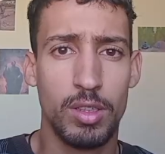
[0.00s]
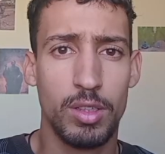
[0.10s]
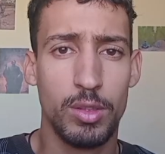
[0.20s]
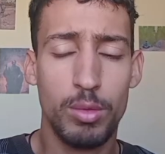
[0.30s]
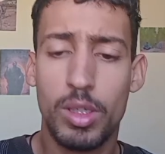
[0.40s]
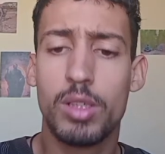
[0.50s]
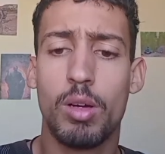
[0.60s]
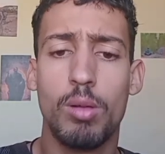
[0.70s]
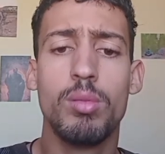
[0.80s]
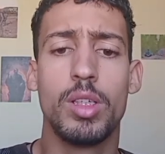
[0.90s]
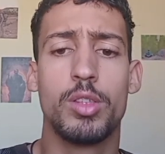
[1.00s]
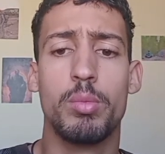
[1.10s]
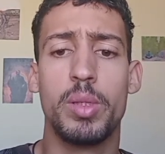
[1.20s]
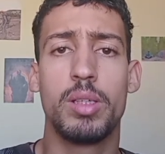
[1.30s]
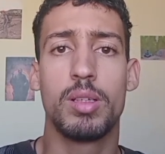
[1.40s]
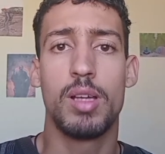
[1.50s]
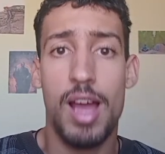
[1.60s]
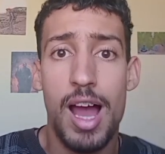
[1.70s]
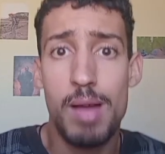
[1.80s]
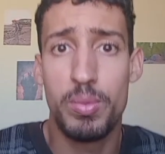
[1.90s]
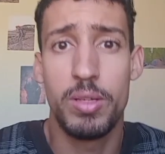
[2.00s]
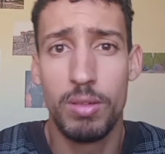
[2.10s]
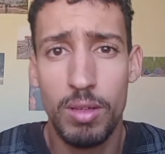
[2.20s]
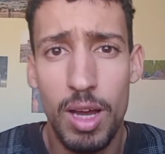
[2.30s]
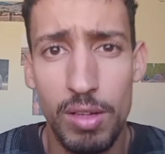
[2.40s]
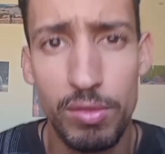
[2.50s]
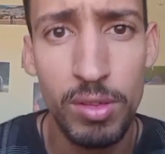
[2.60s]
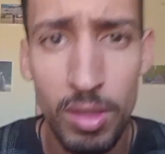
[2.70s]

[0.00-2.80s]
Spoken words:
you get only to be happy in life,